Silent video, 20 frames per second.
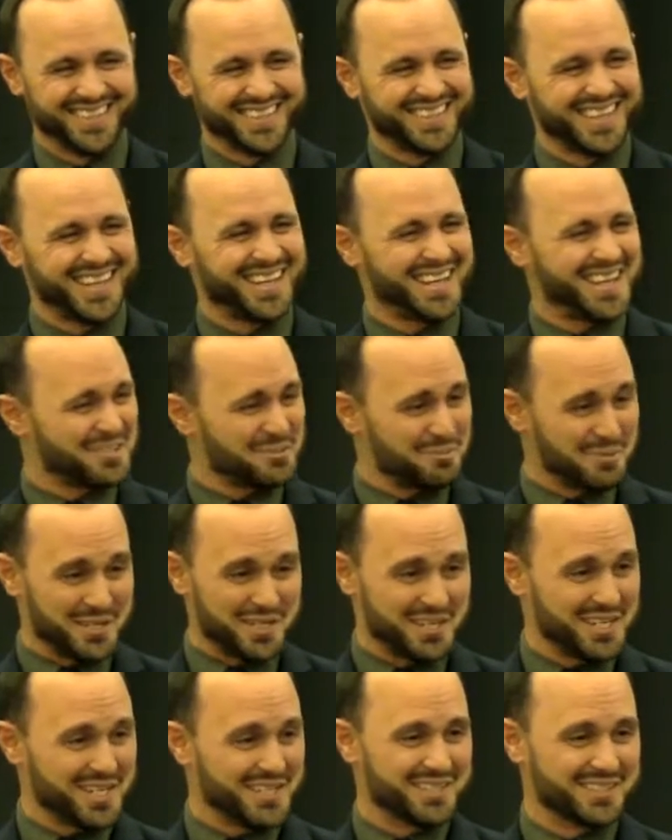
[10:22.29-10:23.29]
That's when
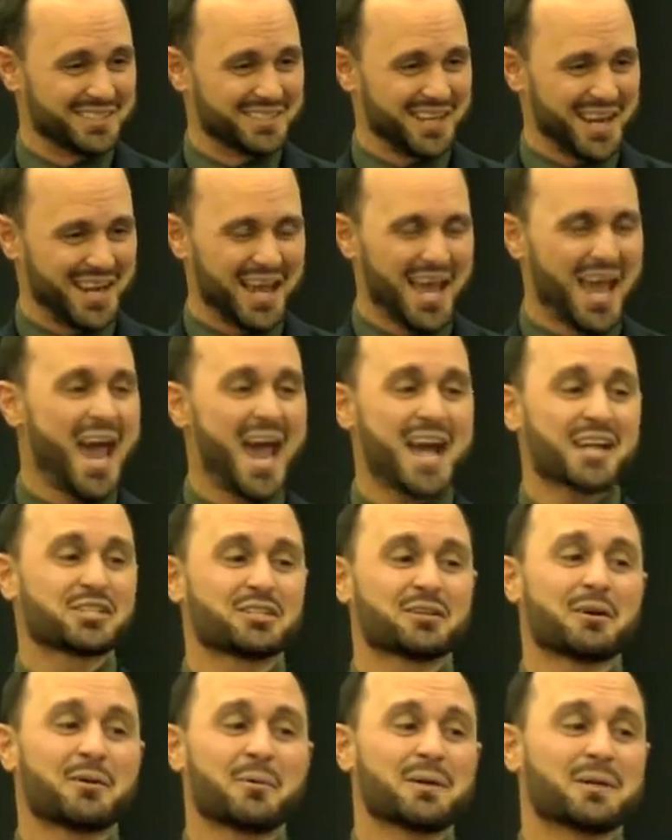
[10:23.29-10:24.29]
you need to say it.
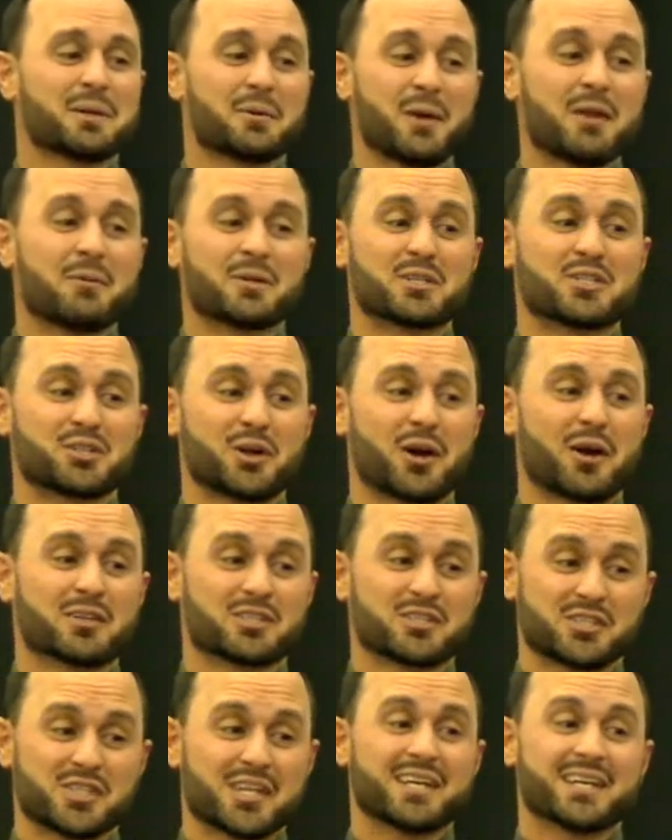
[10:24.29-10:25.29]
Actually, we would start
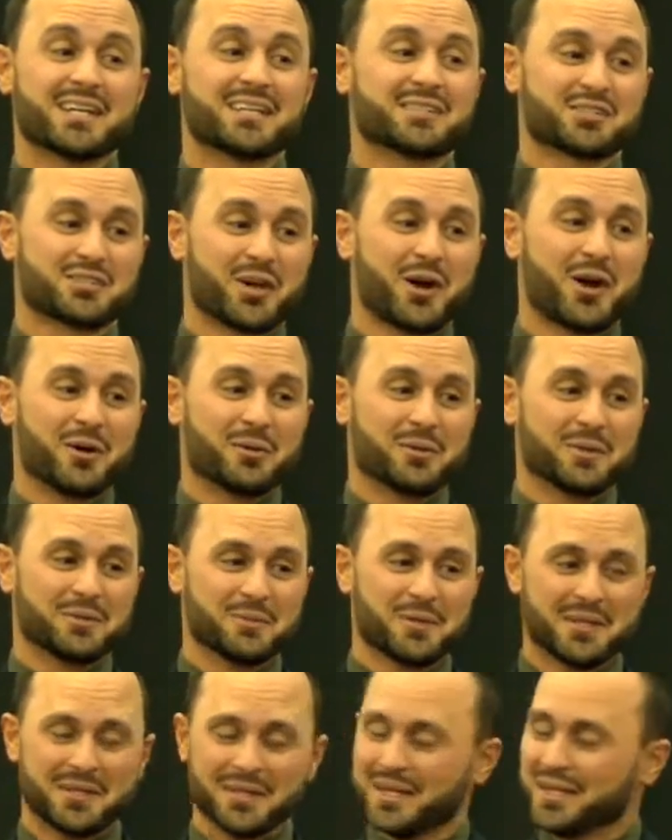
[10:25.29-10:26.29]
singing a song
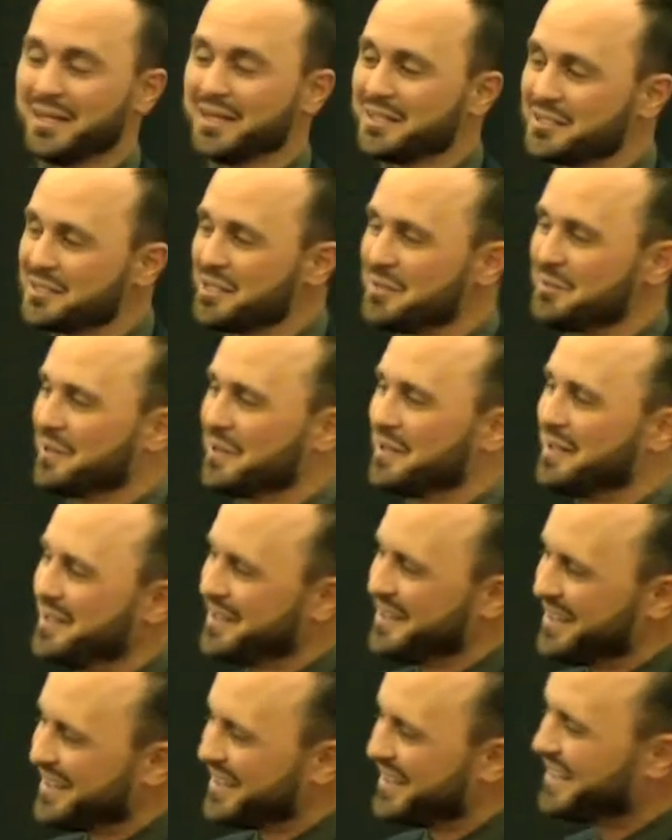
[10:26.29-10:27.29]
when she
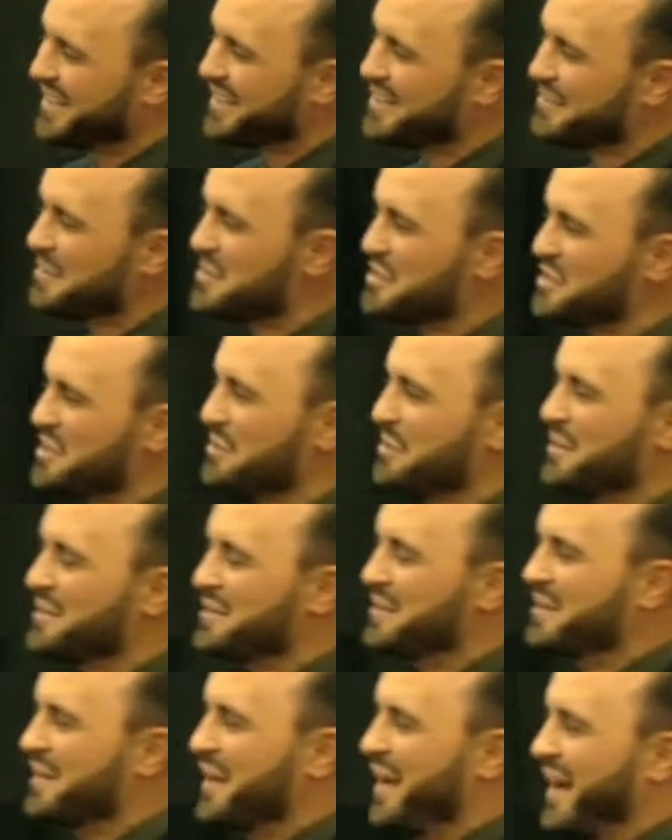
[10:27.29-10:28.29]
would
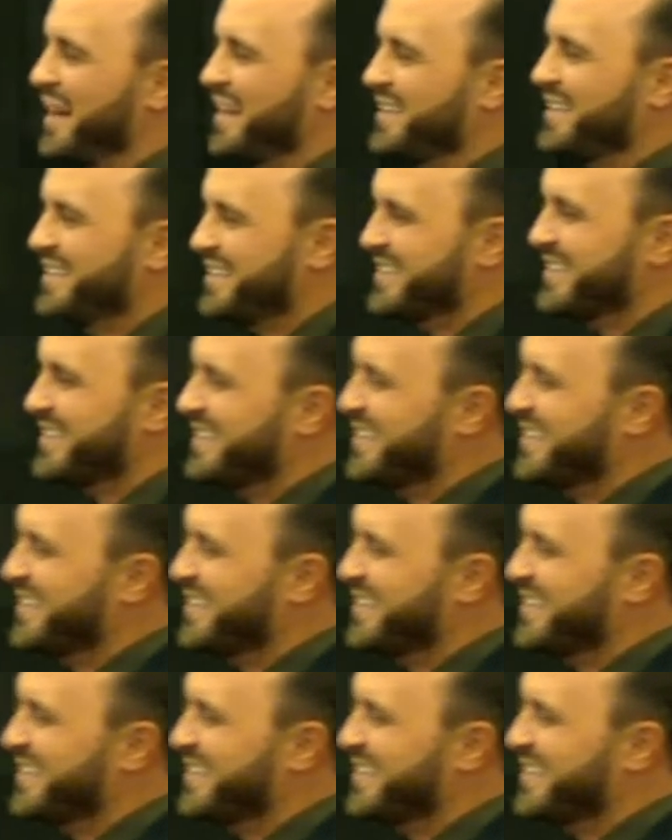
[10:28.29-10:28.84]
do that.